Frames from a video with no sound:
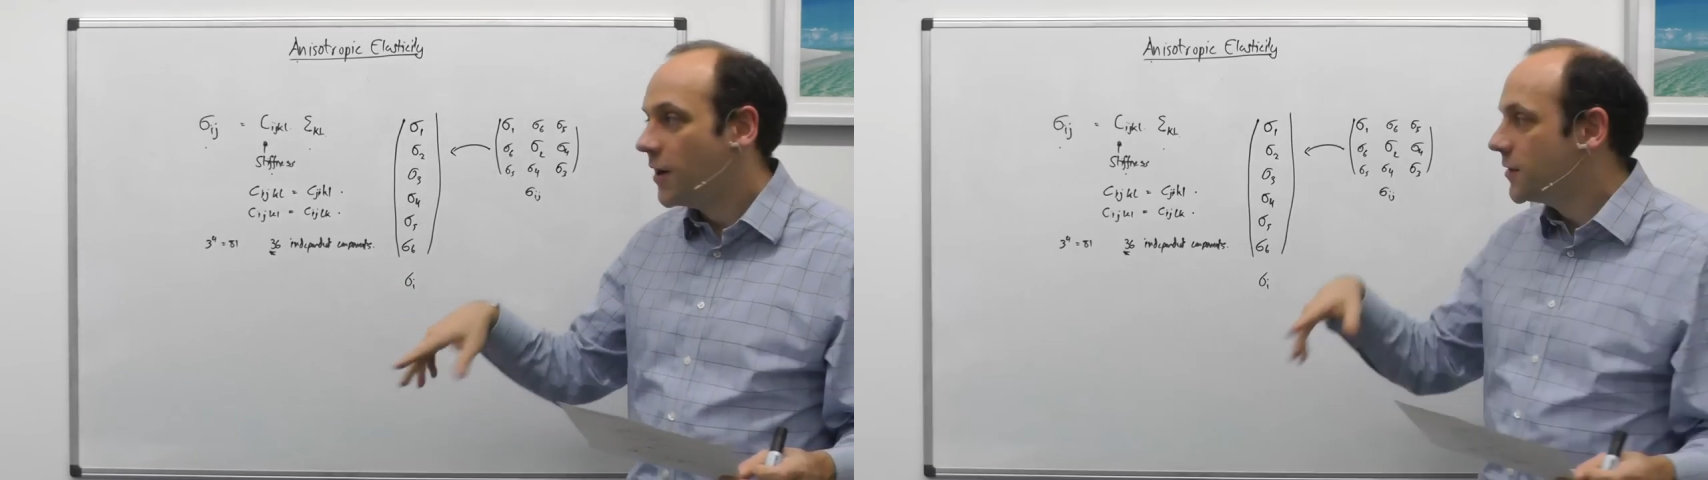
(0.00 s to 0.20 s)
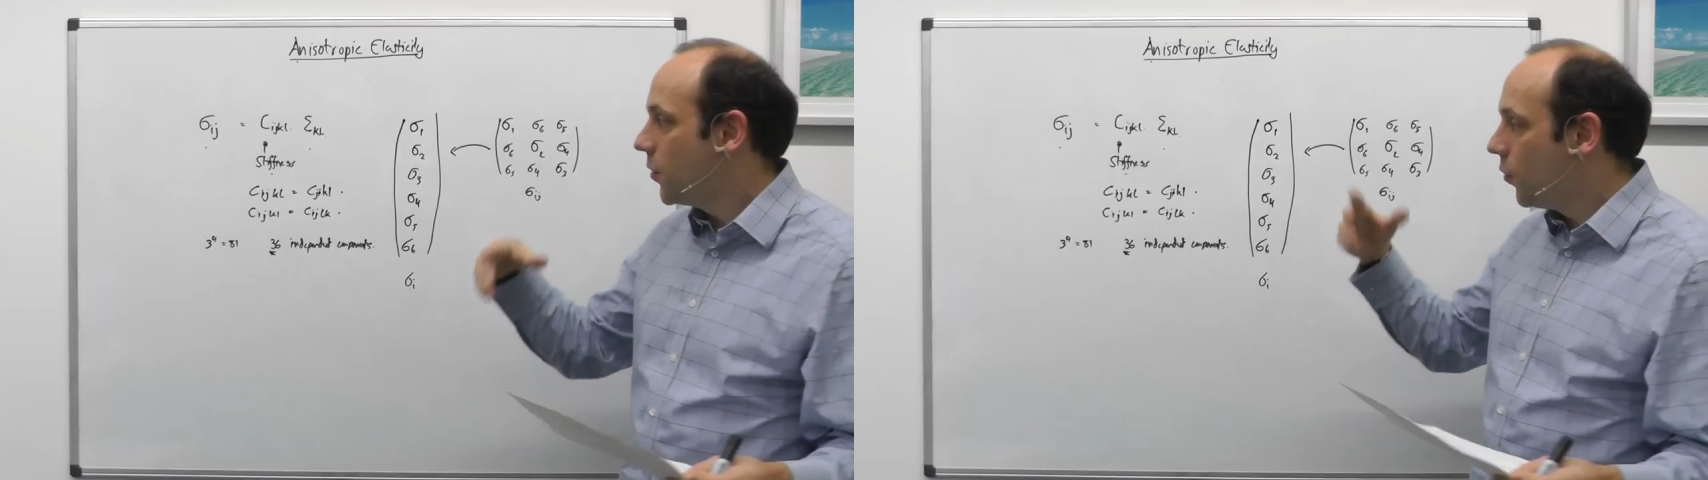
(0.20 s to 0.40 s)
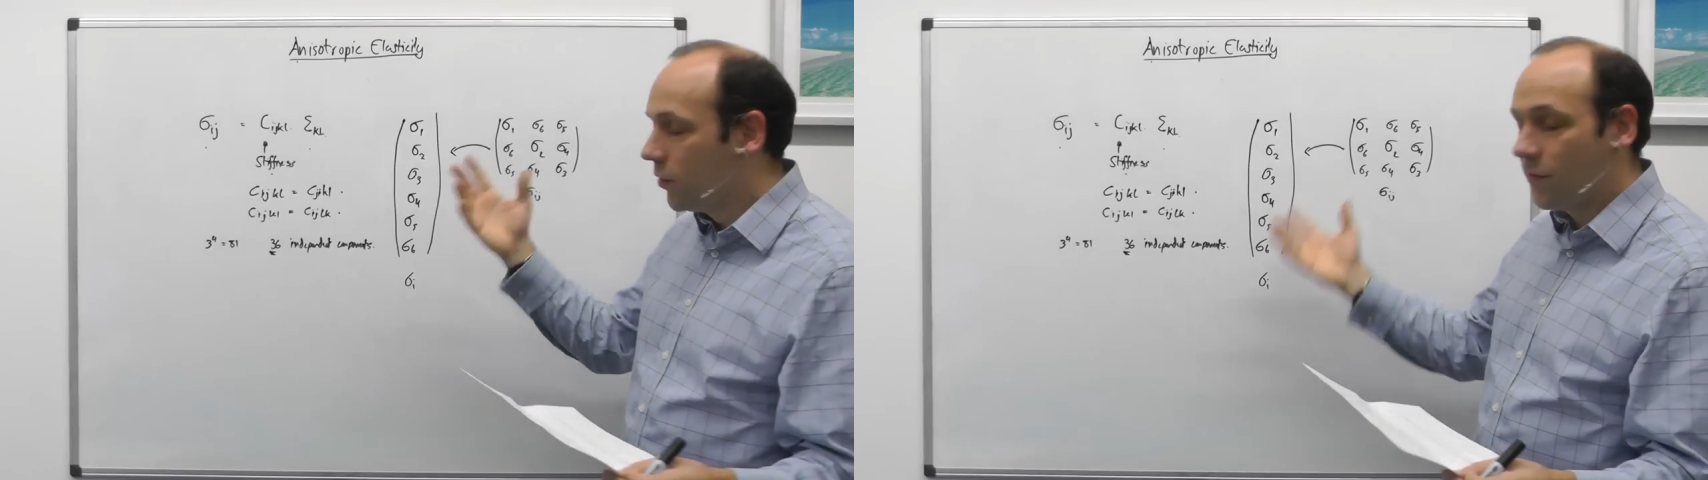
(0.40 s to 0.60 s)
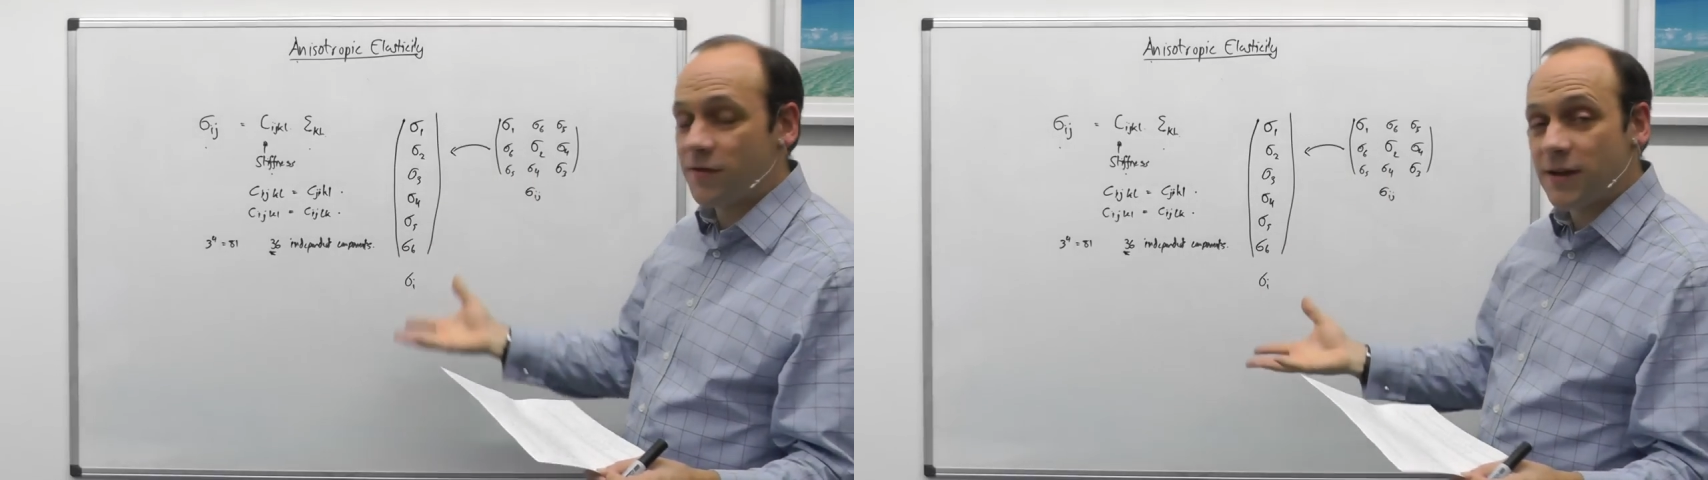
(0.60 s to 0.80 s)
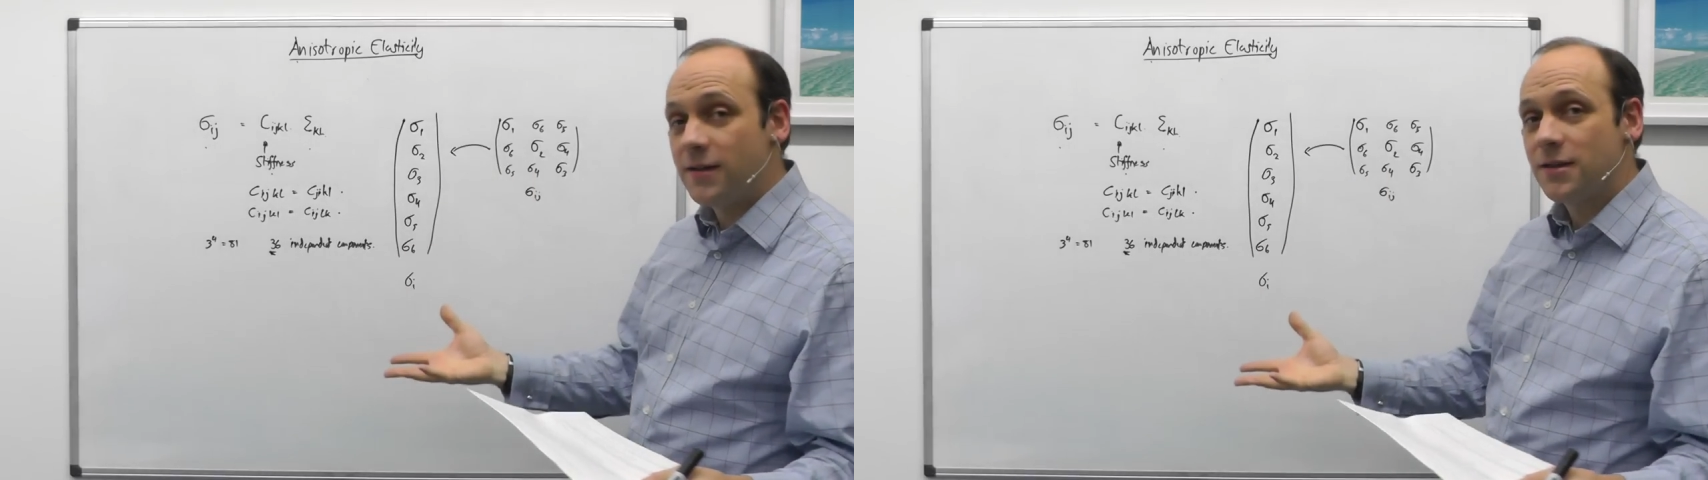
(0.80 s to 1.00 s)
So all of the
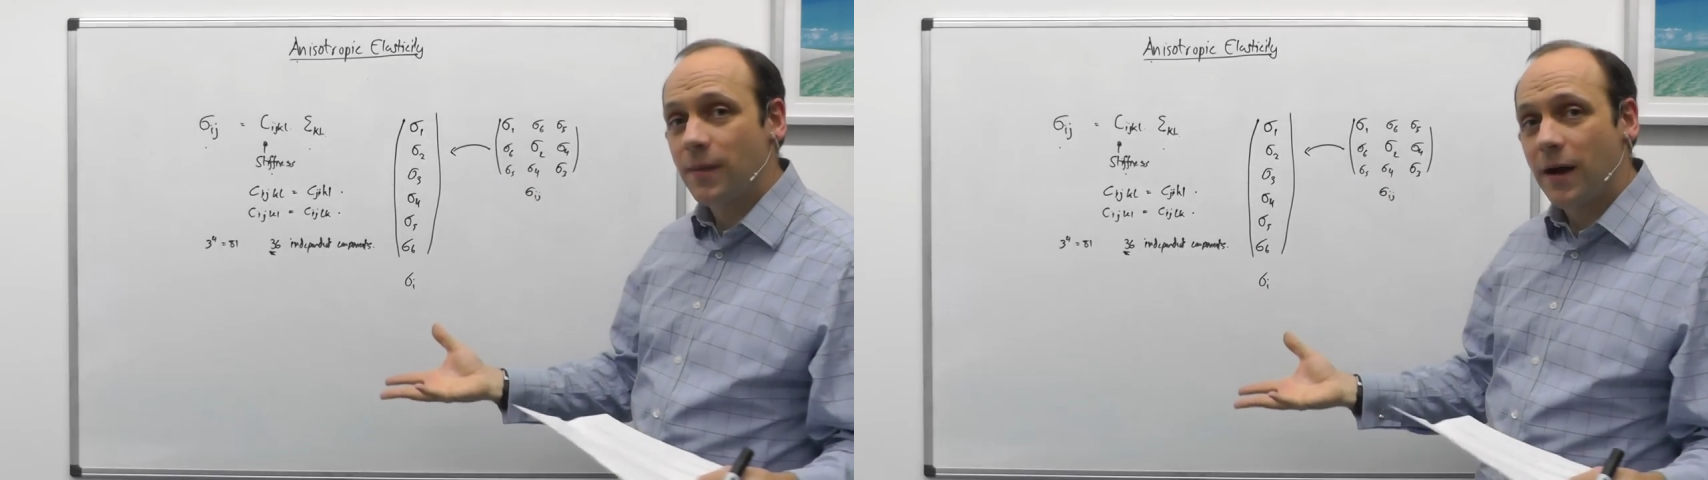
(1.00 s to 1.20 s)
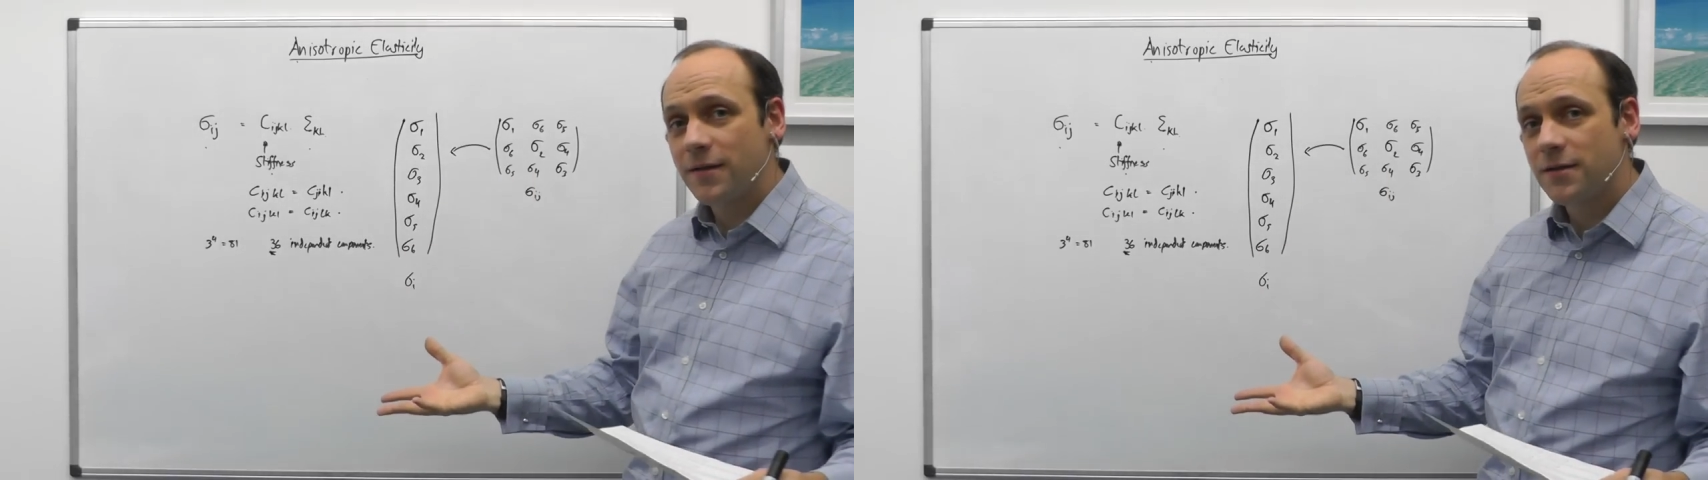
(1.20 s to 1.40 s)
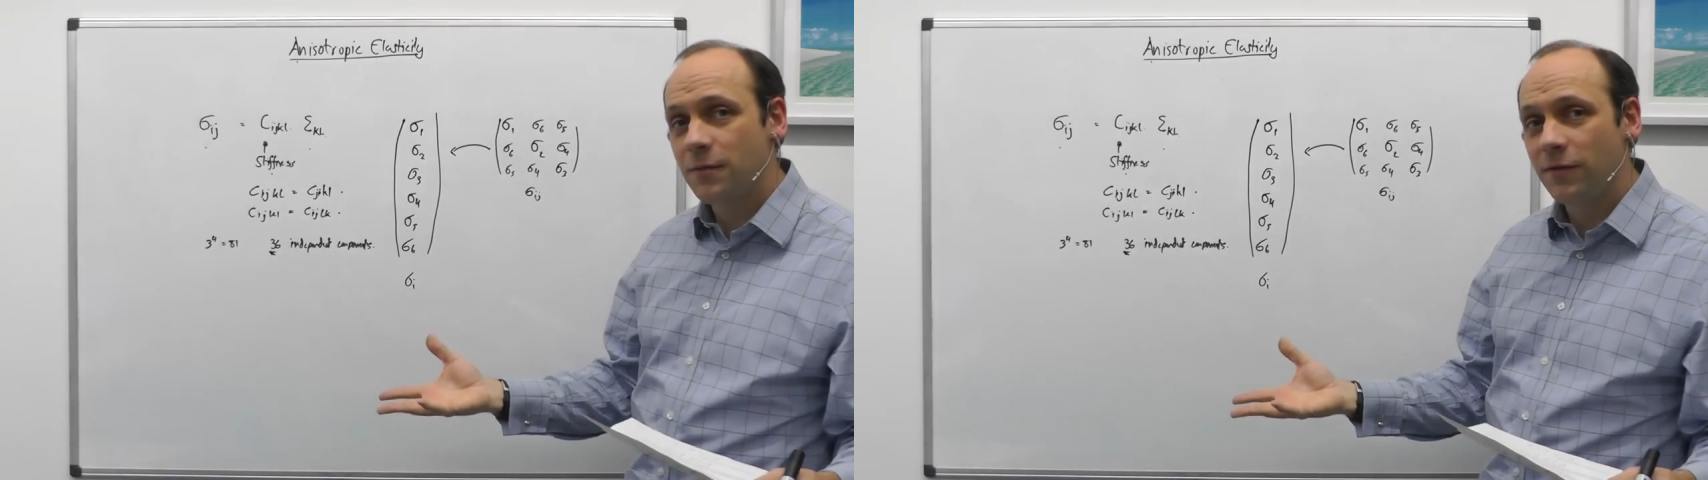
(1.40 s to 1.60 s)
tensor maths that